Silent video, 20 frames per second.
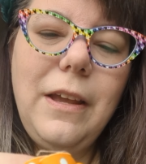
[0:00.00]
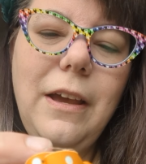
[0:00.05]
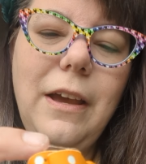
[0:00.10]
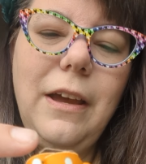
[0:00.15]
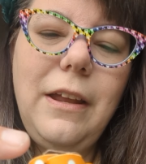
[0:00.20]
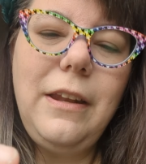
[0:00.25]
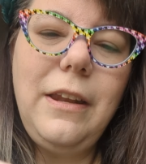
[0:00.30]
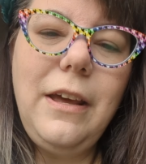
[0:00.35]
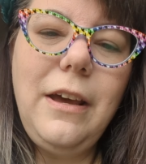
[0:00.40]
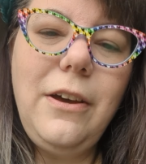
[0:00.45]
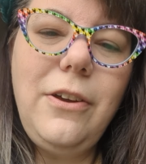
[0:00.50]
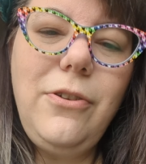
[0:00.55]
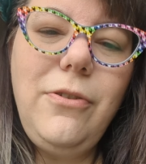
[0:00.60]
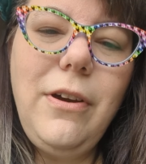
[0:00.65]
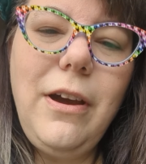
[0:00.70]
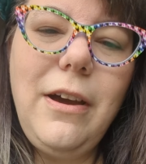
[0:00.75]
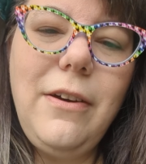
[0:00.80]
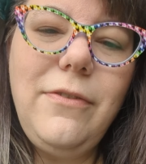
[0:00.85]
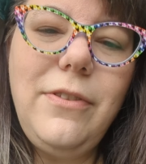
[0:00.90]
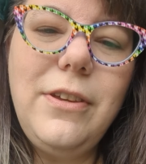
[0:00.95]
And now you
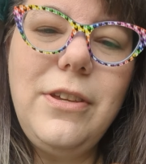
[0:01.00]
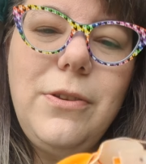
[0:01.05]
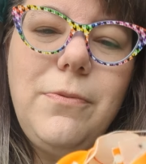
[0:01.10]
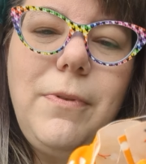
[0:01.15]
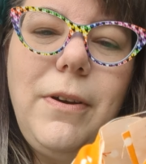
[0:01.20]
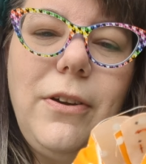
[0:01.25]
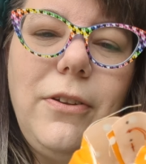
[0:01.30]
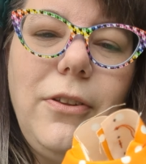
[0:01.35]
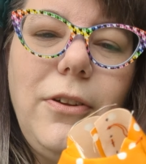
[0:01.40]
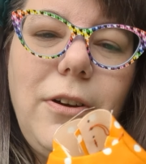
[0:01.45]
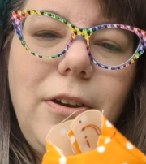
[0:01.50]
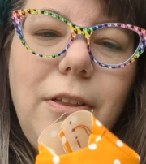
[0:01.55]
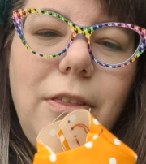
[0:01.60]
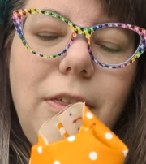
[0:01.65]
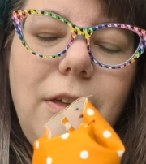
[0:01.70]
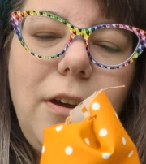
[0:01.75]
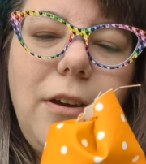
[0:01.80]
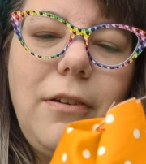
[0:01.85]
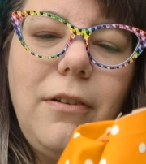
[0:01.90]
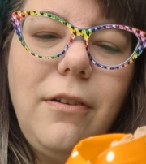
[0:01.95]
have this weird looking
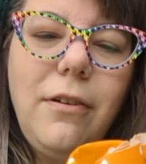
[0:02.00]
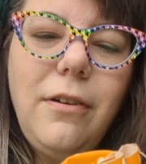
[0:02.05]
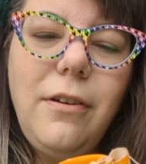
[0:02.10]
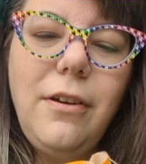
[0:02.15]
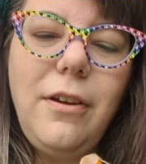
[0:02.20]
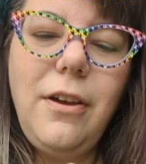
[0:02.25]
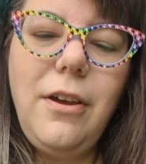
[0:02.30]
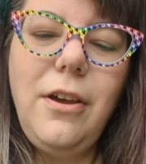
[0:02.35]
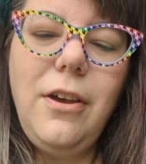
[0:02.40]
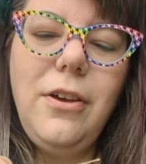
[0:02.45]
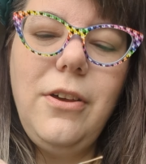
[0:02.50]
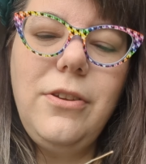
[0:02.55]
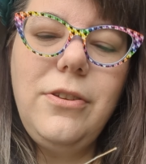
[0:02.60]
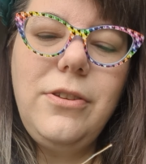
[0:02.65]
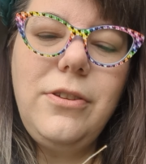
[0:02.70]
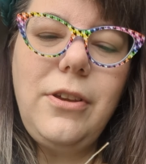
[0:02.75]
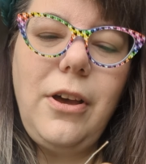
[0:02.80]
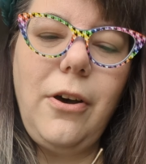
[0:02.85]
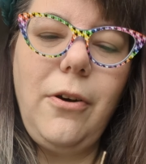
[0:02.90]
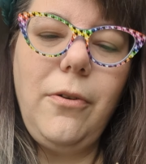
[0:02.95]
thing.
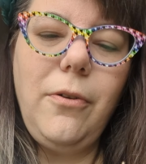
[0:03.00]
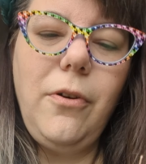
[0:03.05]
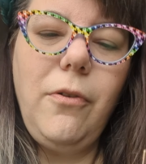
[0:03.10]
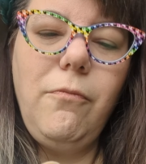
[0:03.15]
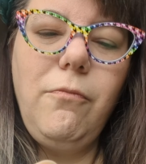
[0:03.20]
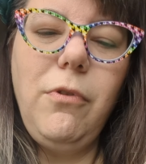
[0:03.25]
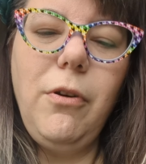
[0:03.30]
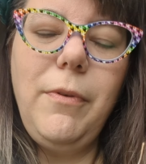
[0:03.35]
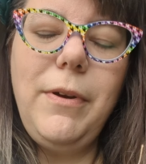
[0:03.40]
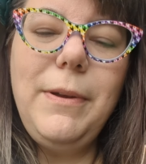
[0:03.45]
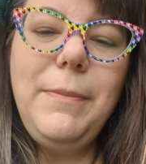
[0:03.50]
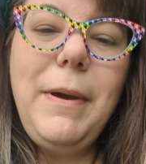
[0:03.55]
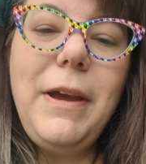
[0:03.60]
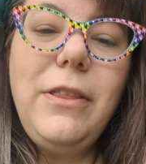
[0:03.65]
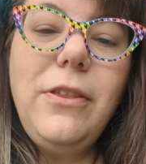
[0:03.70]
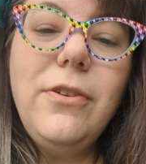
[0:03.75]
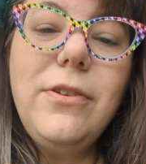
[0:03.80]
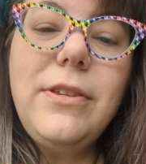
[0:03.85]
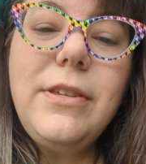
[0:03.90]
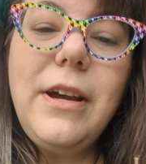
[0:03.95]
So, where we made
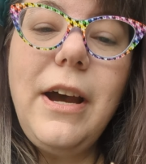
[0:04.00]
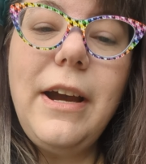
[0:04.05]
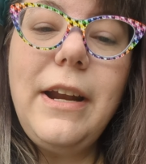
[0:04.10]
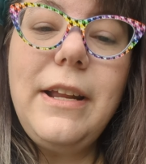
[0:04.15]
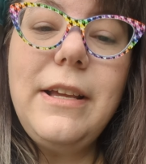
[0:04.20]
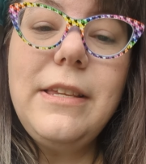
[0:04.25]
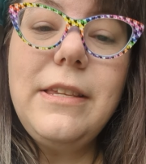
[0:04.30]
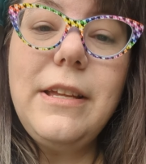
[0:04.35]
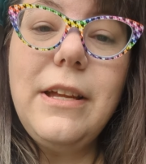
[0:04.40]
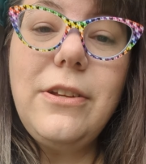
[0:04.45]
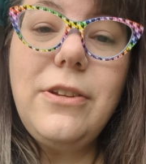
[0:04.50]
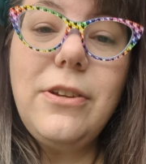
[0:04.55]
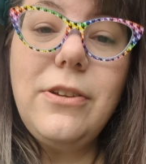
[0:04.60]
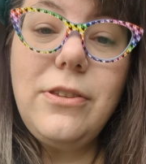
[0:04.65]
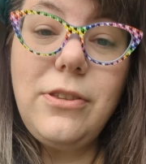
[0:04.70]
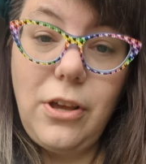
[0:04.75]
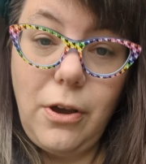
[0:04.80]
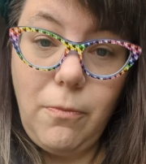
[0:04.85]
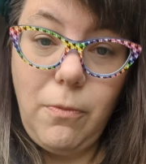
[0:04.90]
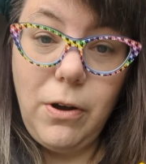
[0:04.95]
those tiny stitches,
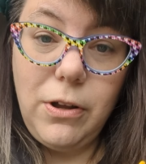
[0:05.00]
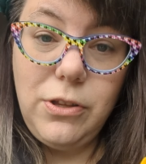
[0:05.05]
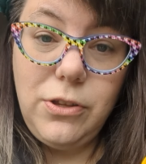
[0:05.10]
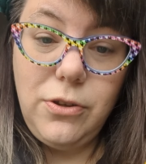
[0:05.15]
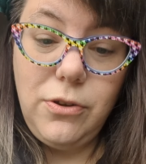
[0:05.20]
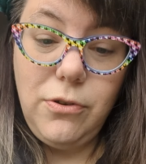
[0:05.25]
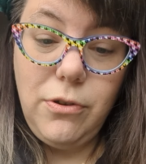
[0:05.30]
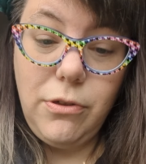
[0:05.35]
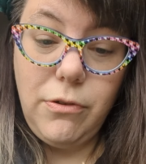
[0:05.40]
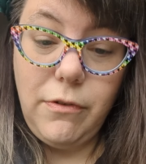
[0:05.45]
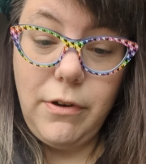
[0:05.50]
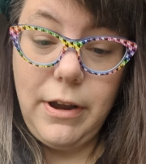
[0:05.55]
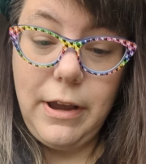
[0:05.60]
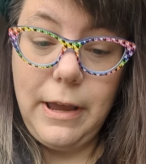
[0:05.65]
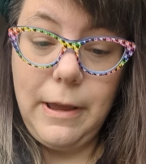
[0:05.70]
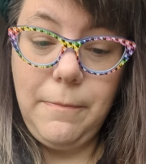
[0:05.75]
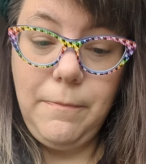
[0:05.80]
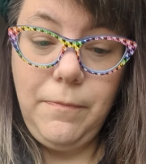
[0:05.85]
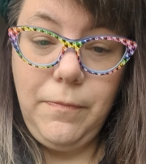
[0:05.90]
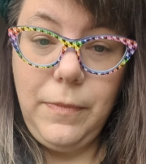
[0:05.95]
that 1, 2,
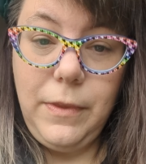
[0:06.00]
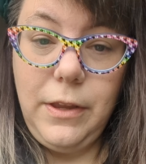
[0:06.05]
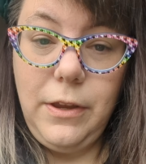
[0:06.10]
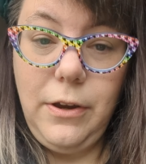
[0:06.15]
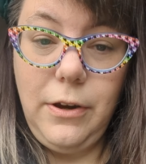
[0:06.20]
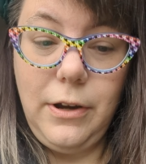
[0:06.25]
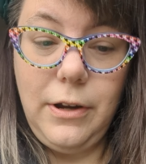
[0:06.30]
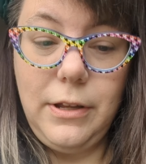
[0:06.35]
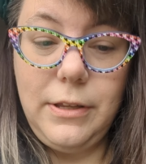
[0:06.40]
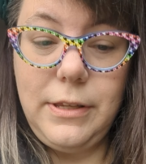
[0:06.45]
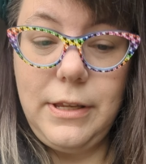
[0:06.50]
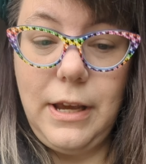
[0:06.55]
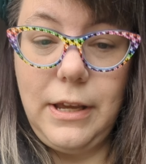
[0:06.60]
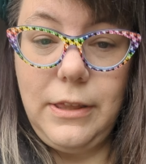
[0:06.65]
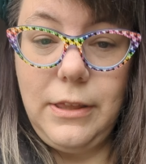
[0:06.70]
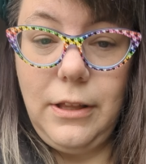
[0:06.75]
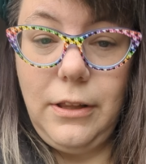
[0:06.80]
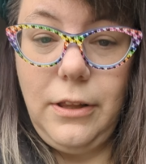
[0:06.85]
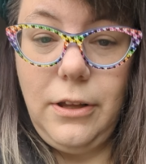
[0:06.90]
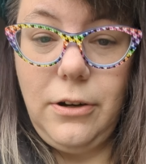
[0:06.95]
3, you're going to take
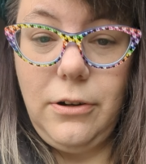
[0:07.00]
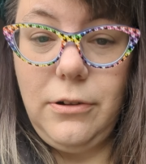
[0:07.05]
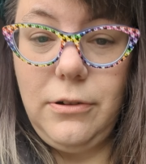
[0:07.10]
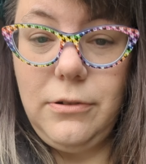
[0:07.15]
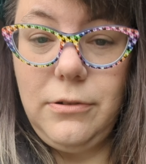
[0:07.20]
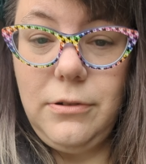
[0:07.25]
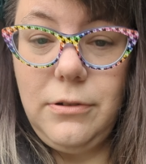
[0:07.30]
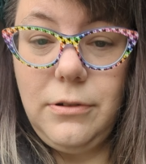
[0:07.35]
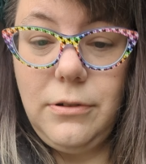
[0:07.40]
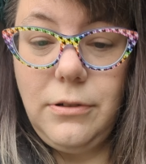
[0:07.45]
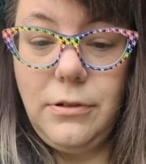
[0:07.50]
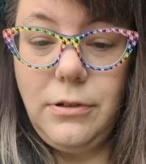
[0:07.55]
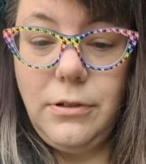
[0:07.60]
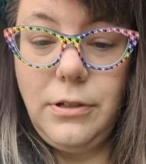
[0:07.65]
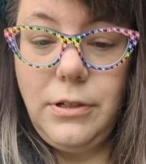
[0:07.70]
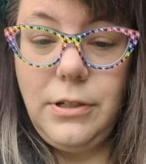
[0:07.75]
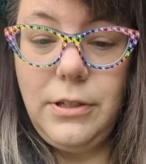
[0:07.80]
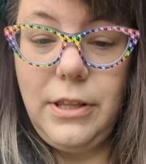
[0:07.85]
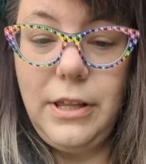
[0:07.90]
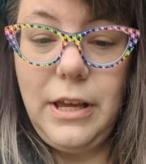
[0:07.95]
the little
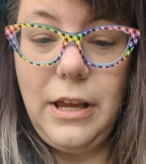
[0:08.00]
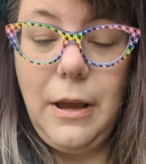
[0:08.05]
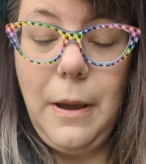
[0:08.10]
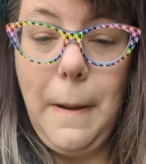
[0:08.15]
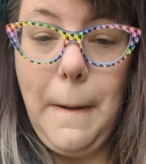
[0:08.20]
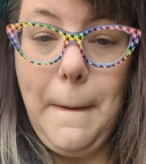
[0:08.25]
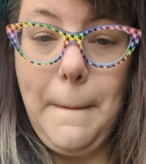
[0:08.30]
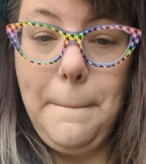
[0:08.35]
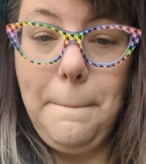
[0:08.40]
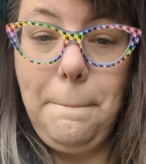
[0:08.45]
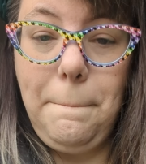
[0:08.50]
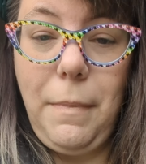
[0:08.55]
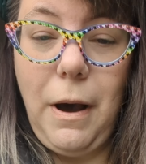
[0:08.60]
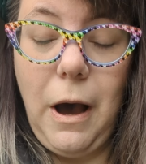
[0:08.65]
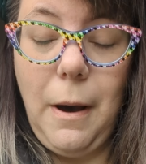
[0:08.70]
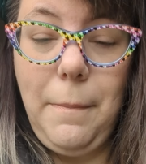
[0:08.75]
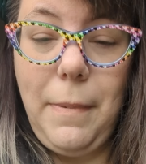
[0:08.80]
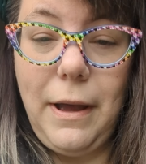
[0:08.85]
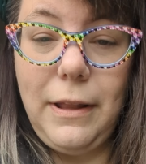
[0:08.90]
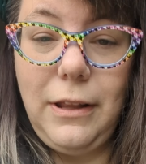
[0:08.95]
thing,
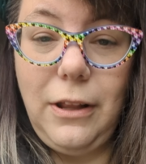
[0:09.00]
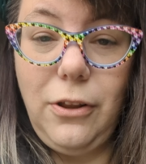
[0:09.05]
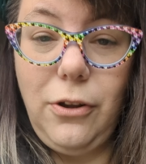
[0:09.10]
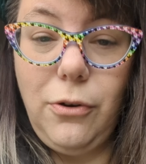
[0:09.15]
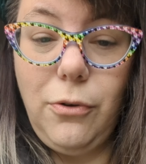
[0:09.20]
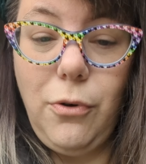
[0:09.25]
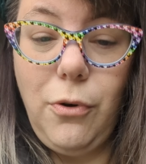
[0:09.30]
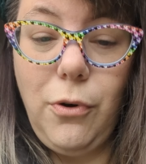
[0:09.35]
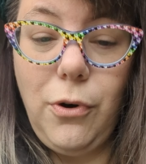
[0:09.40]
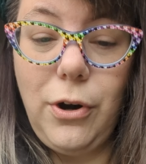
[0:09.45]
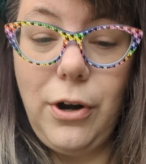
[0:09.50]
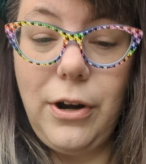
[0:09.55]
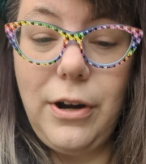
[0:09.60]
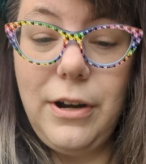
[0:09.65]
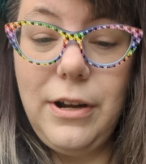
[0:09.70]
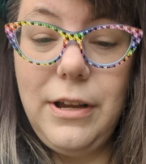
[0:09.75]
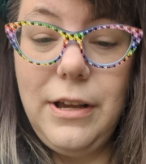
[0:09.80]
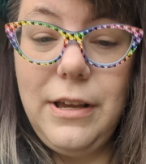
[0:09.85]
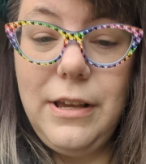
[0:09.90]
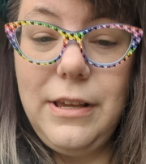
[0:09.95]
pop out the little corner.
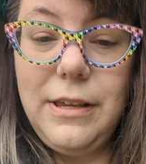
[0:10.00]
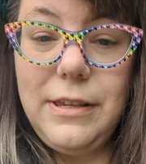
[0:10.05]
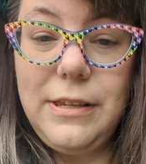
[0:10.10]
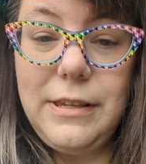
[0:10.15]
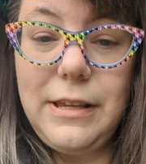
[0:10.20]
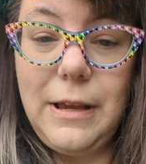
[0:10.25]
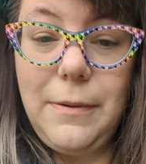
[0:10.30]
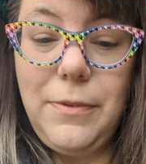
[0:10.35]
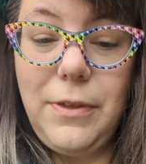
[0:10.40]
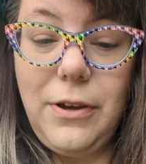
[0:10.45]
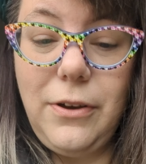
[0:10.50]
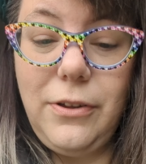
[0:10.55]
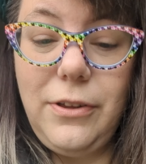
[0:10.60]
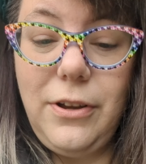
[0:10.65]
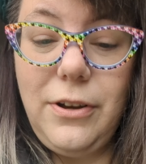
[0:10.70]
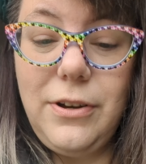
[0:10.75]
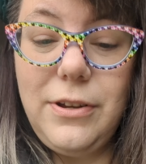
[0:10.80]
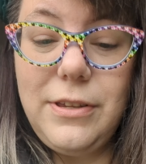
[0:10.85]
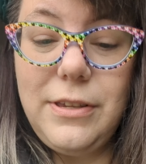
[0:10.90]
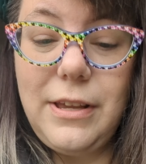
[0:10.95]
Same thing on the
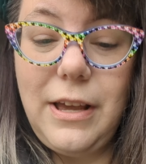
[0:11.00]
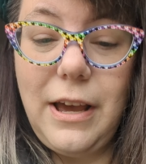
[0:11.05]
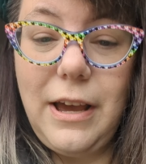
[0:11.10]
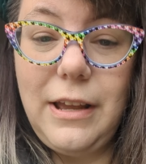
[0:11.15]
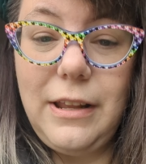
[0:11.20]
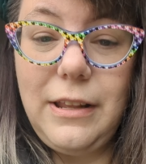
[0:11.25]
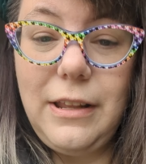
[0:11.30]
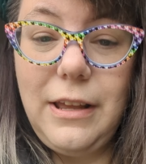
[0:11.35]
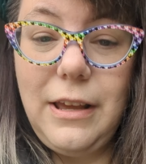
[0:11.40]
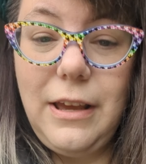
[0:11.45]
other side.